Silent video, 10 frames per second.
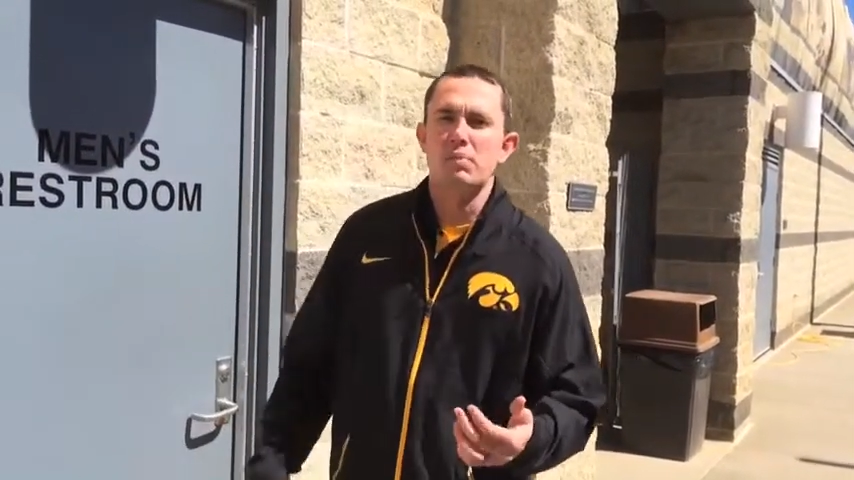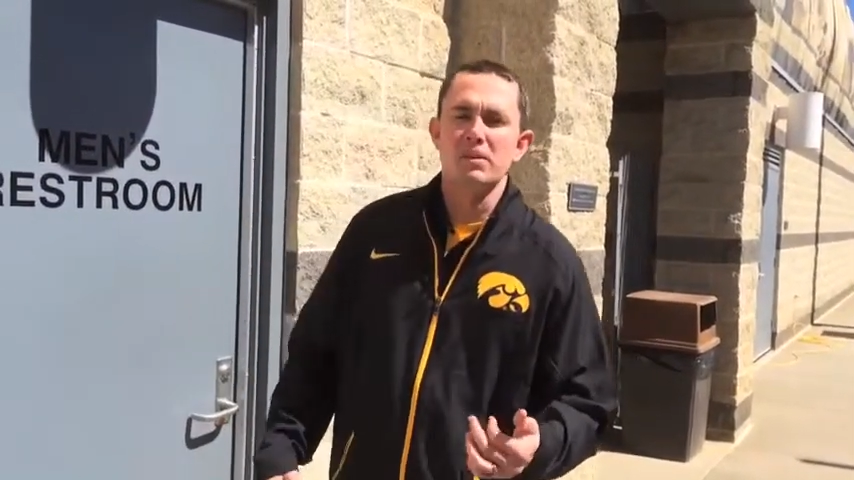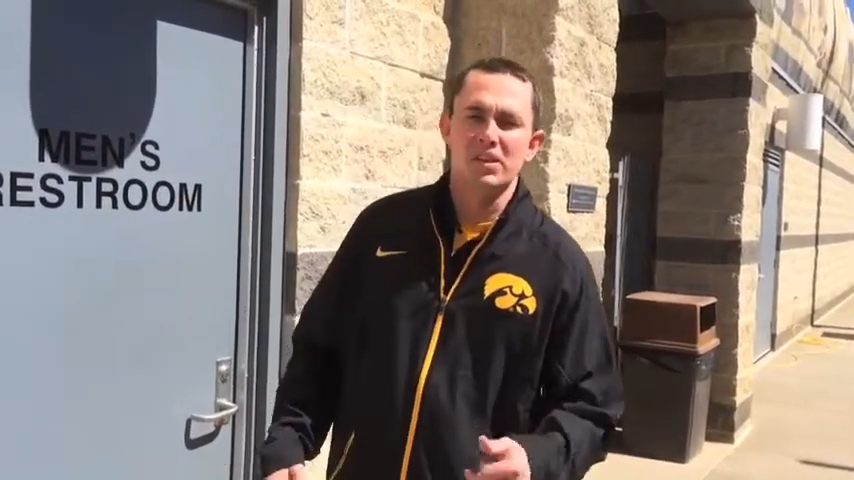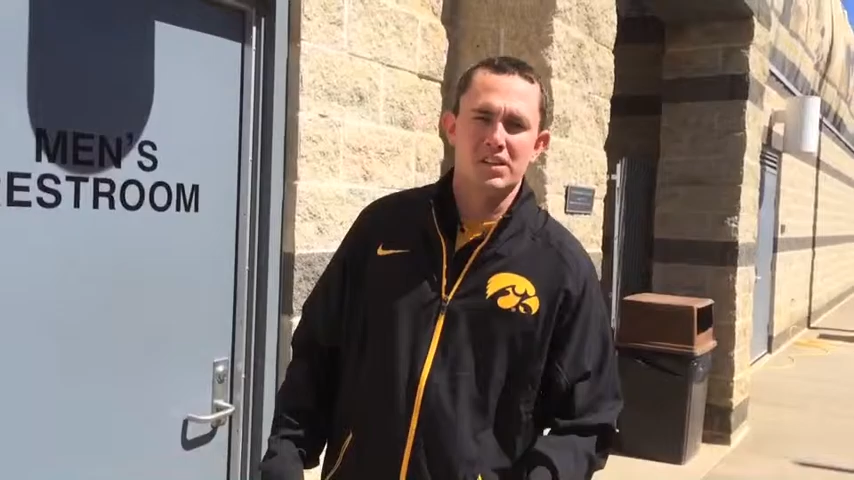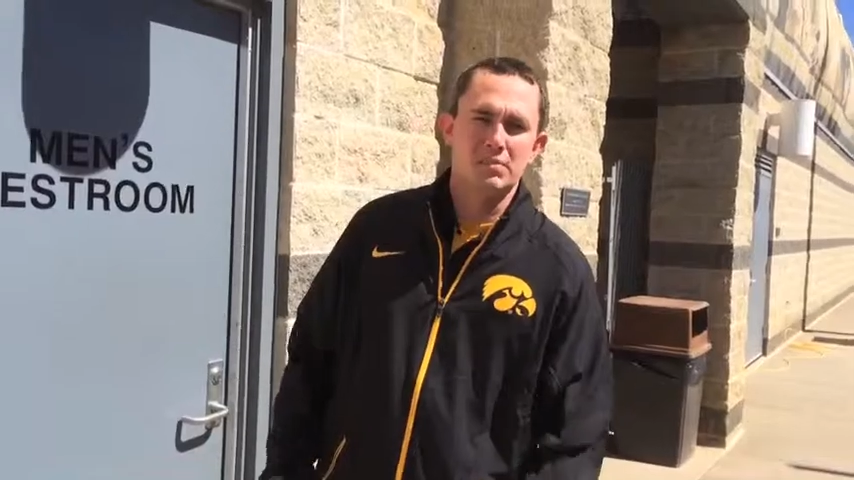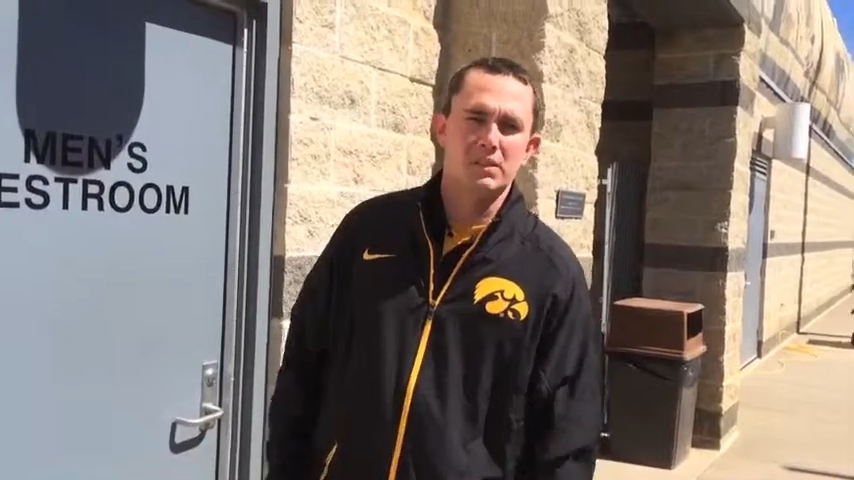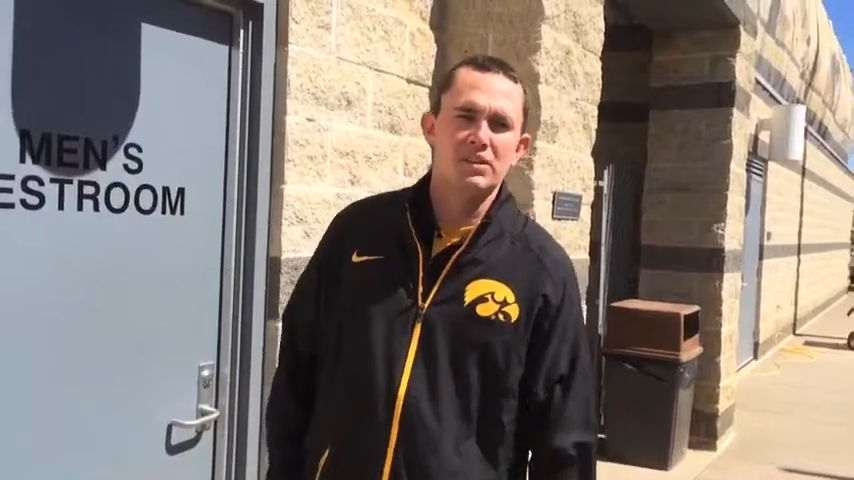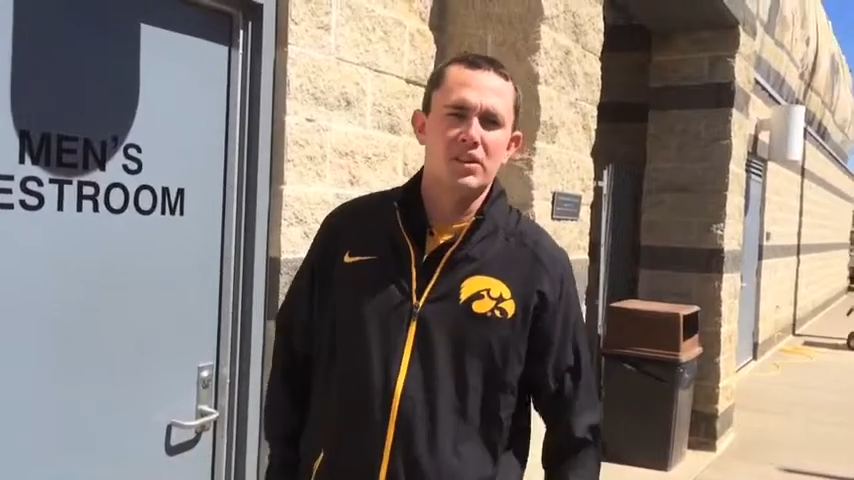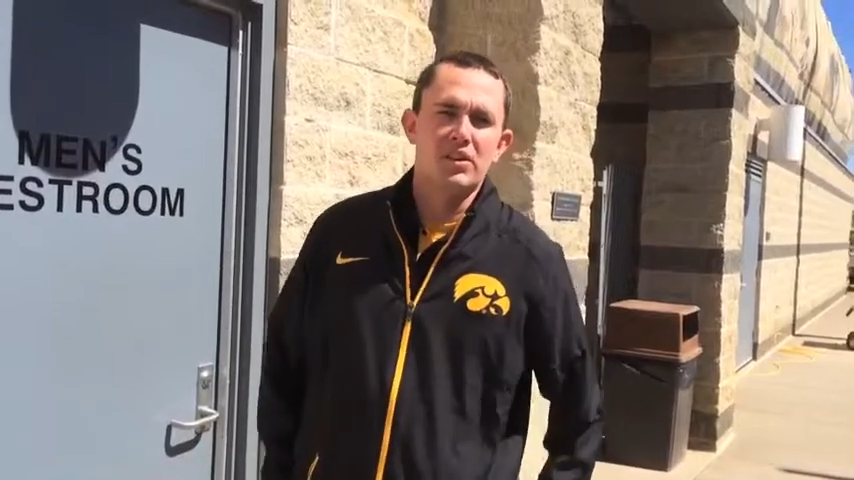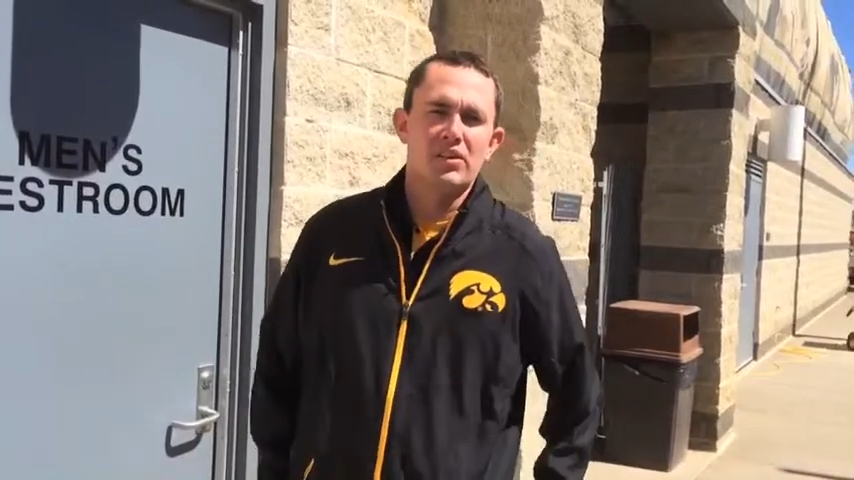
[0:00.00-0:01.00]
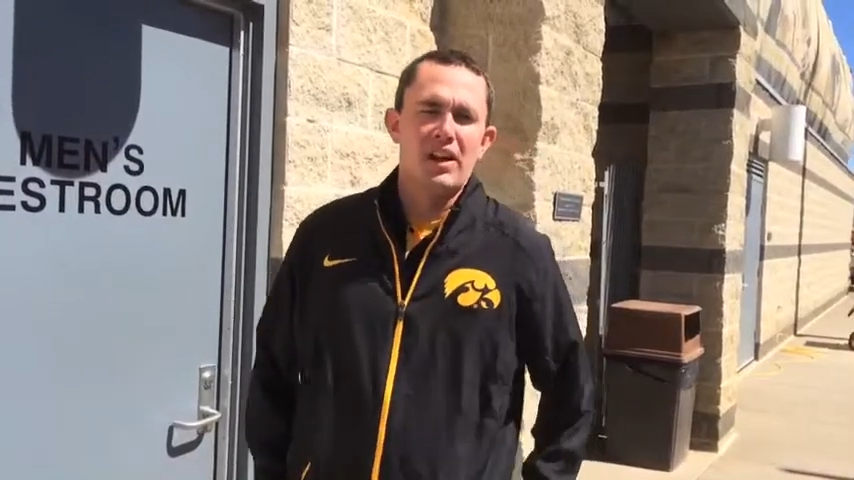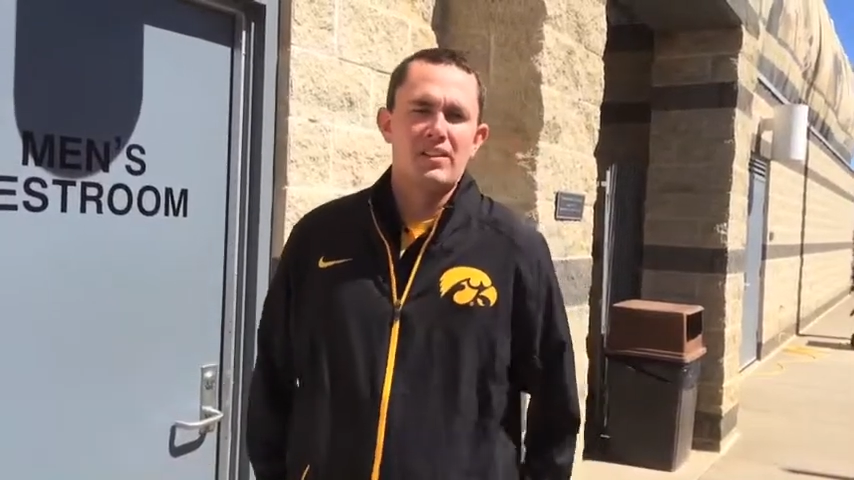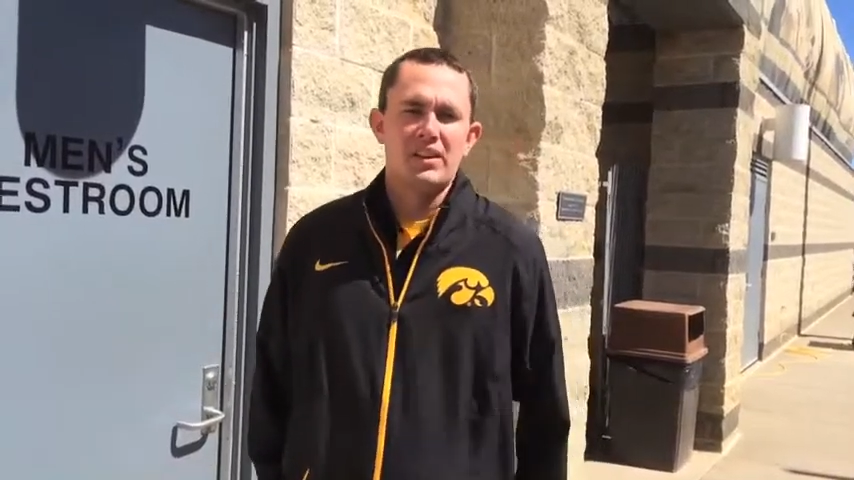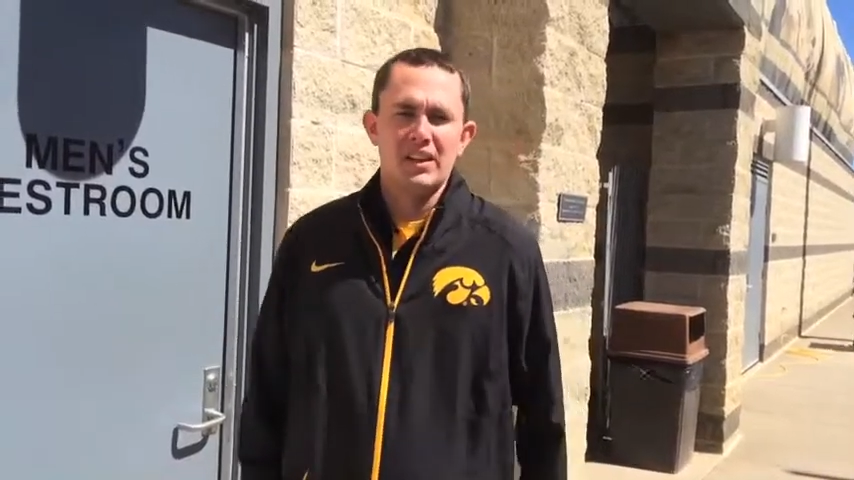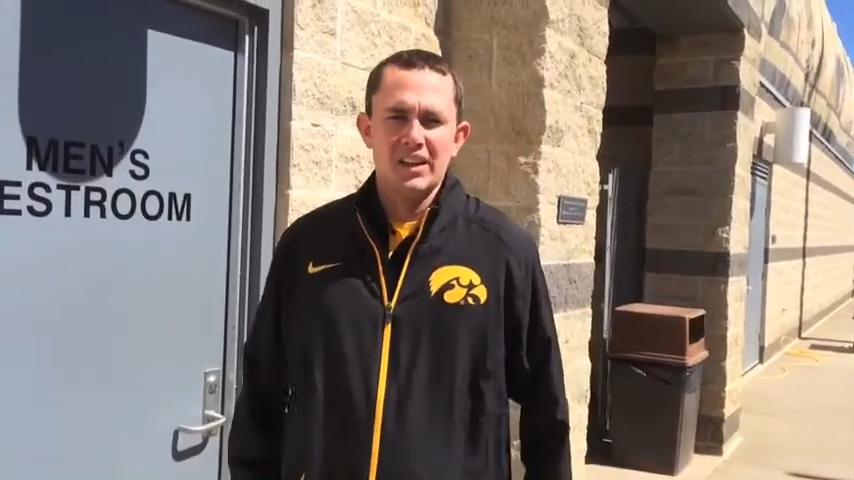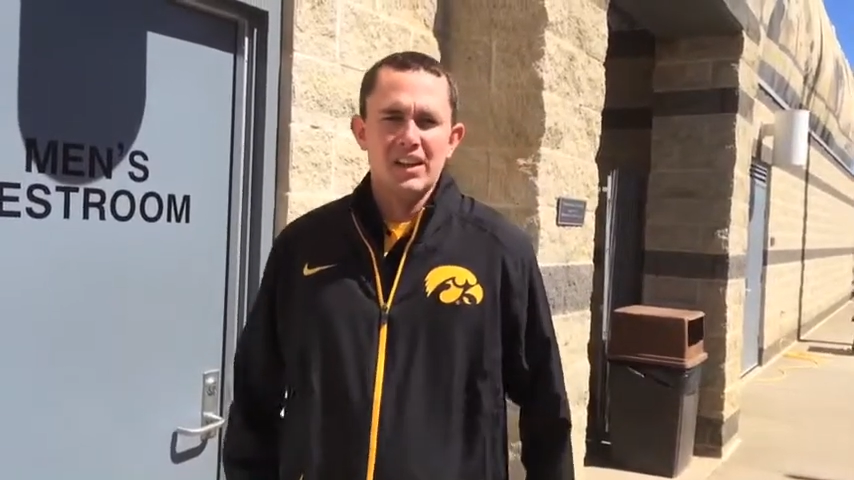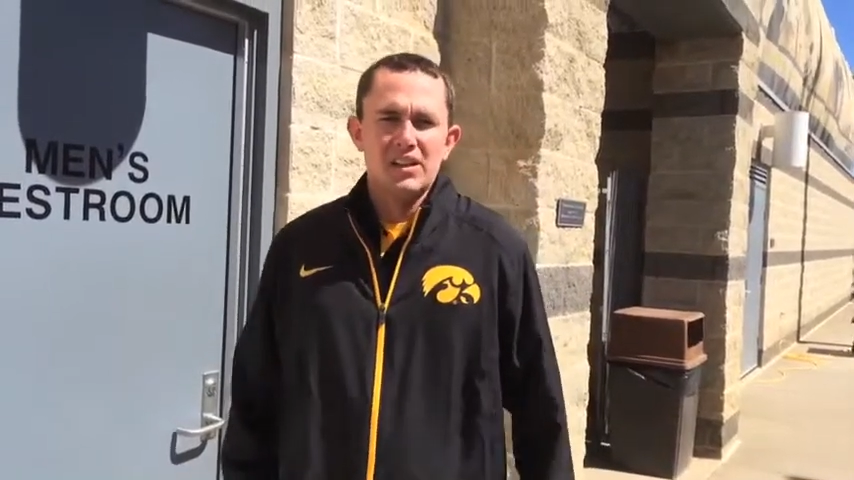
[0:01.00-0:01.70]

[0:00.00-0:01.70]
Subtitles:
participants start arriving